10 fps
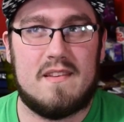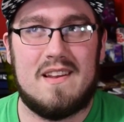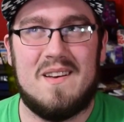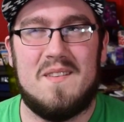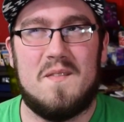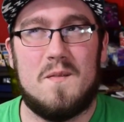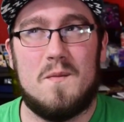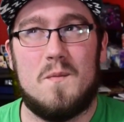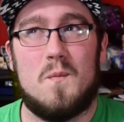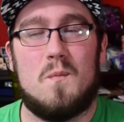It
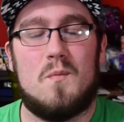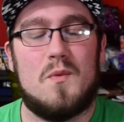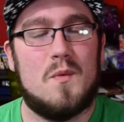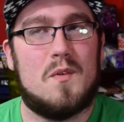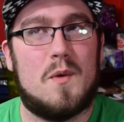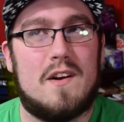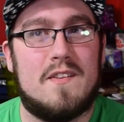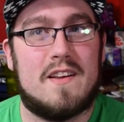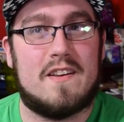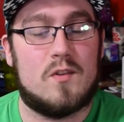was weird. It
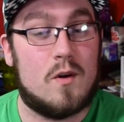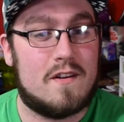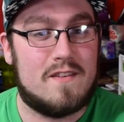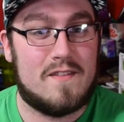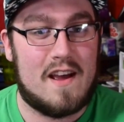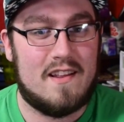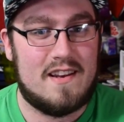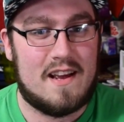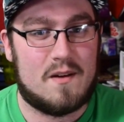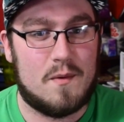was like Zork, Savali
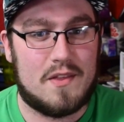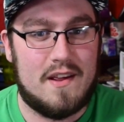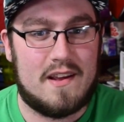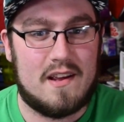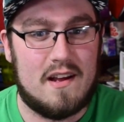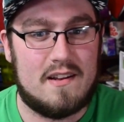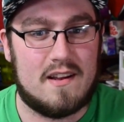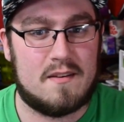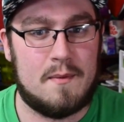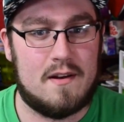deck with like a
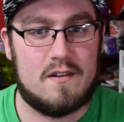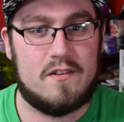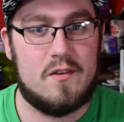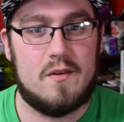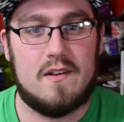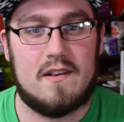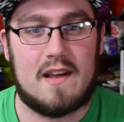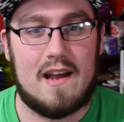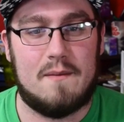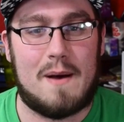Duskmane or 2 to
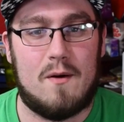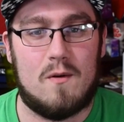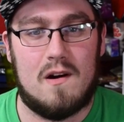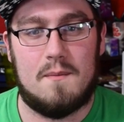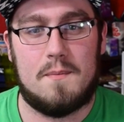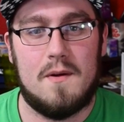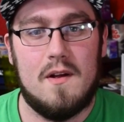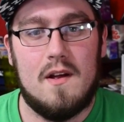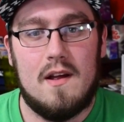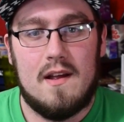kind of power up.
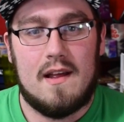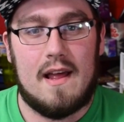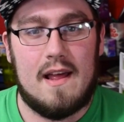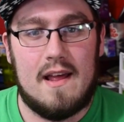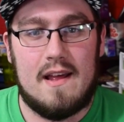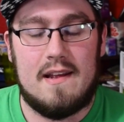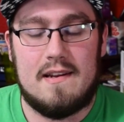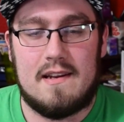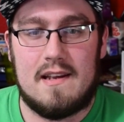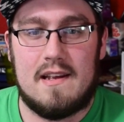
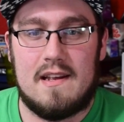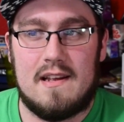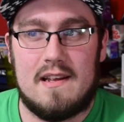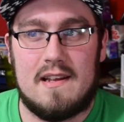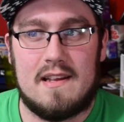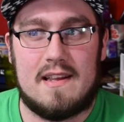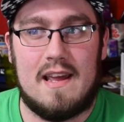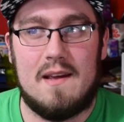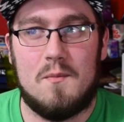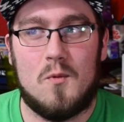And
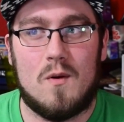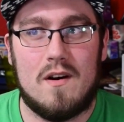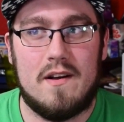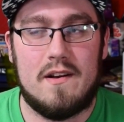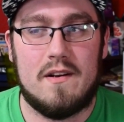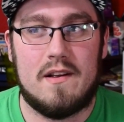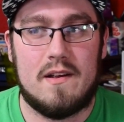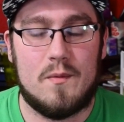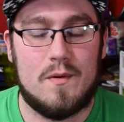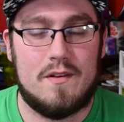game 1
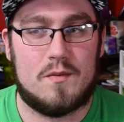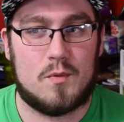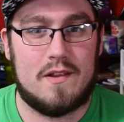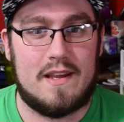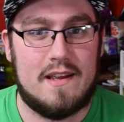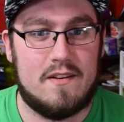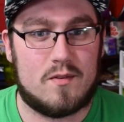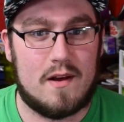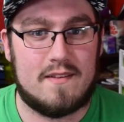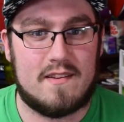was really
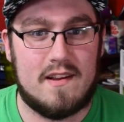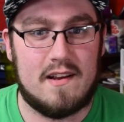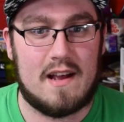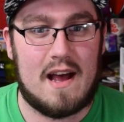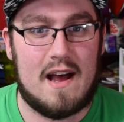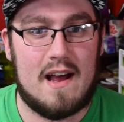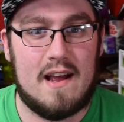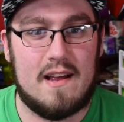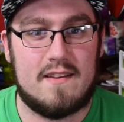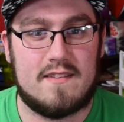interesting.
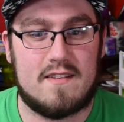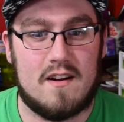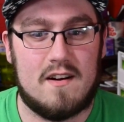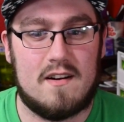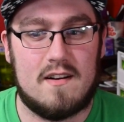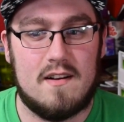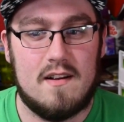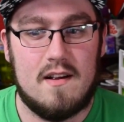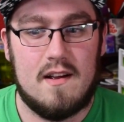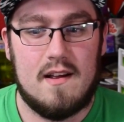I start,
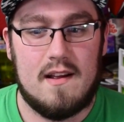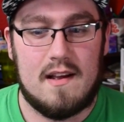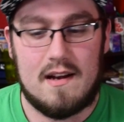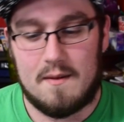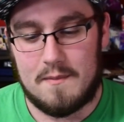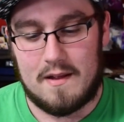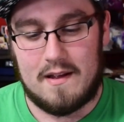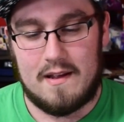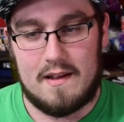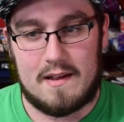and I'm
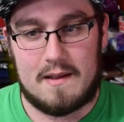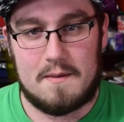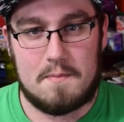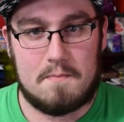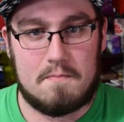like...